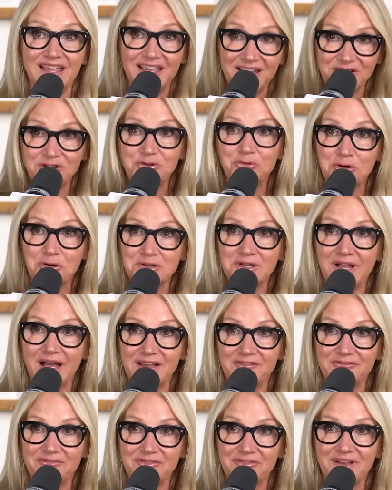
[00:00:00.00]
in your
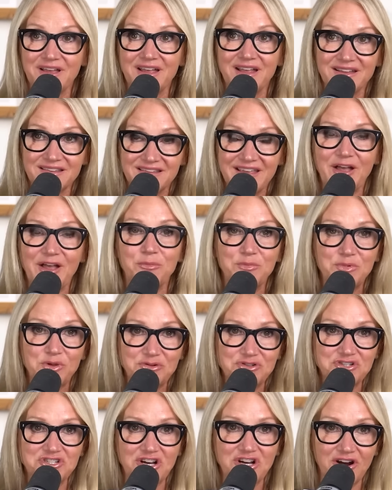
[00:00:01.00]
life to help
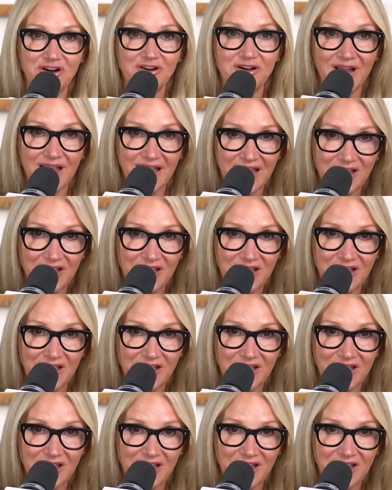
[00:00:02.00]
you chart